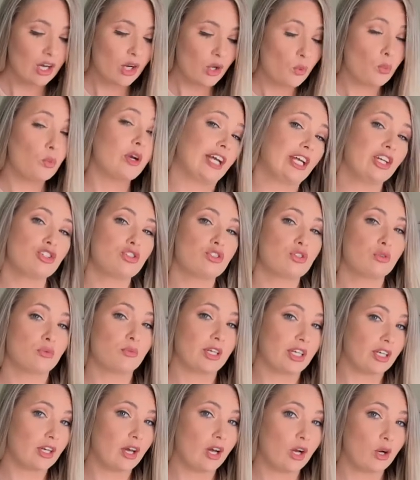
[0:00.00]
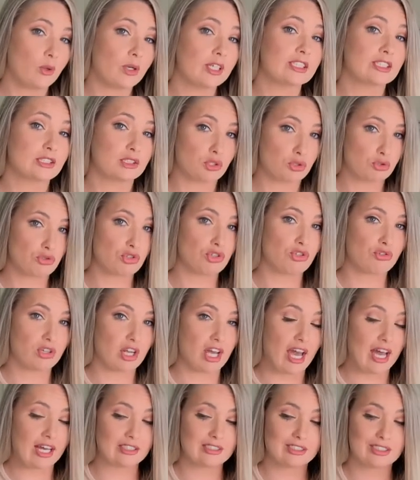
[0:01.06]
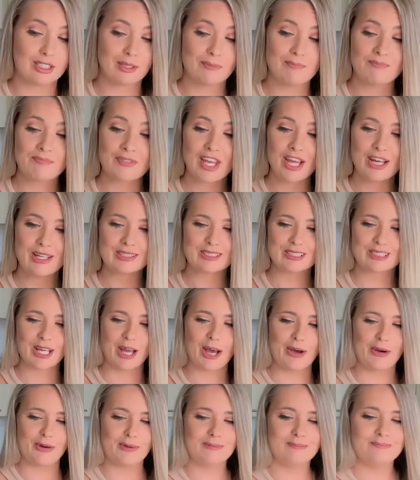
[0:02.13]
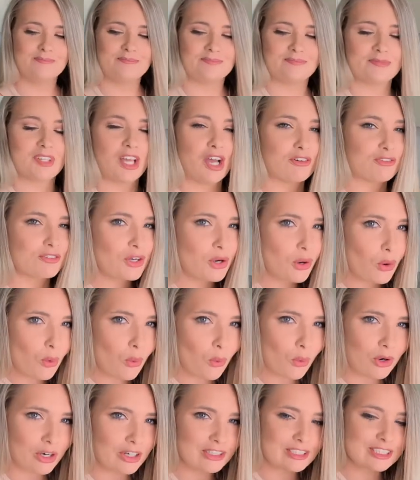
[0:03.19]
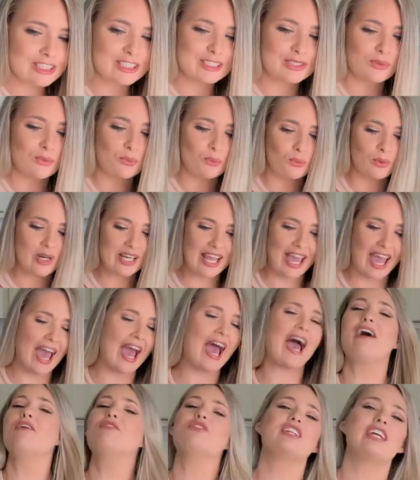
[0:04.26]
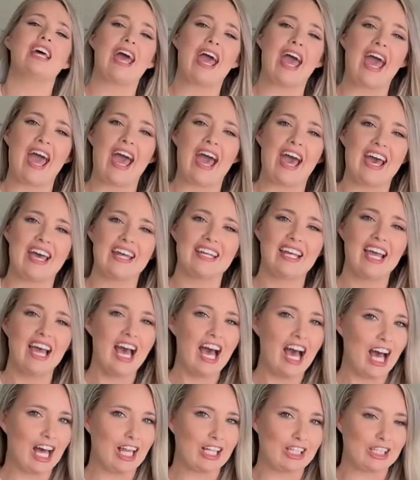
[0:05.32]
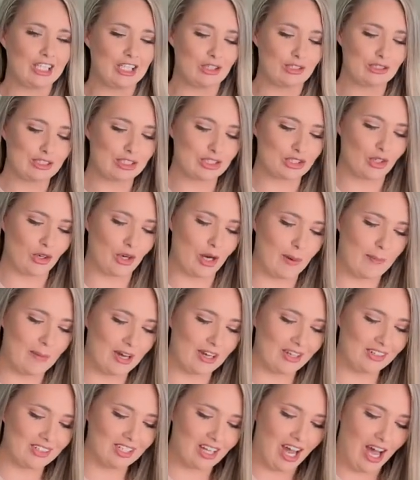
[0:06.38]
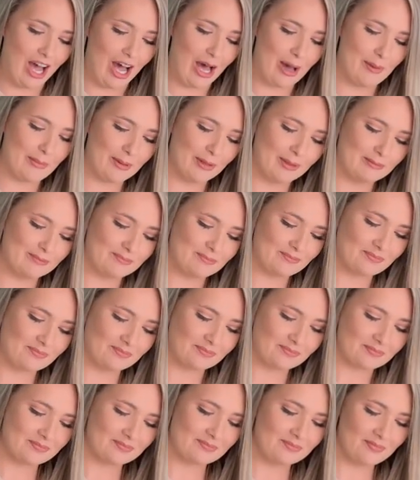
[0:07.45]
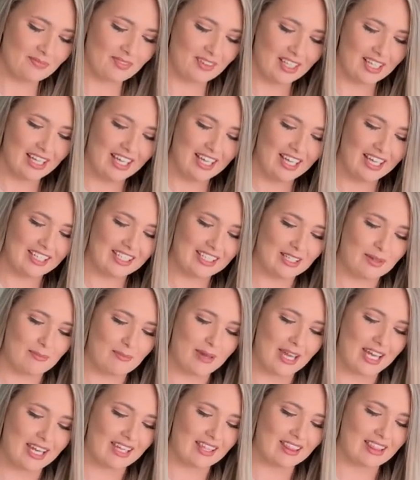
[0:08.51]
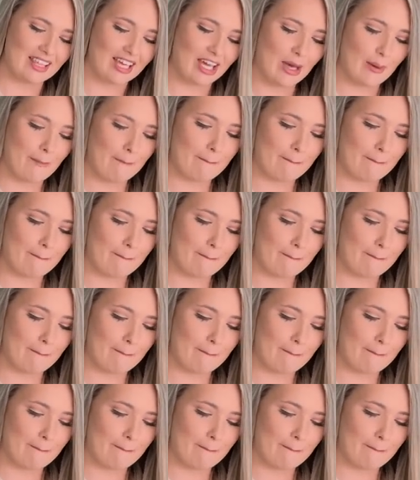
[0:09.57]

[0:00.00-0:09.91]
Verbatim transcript: which we know is the true test. So, of course, we have to add a little syrup on top to make them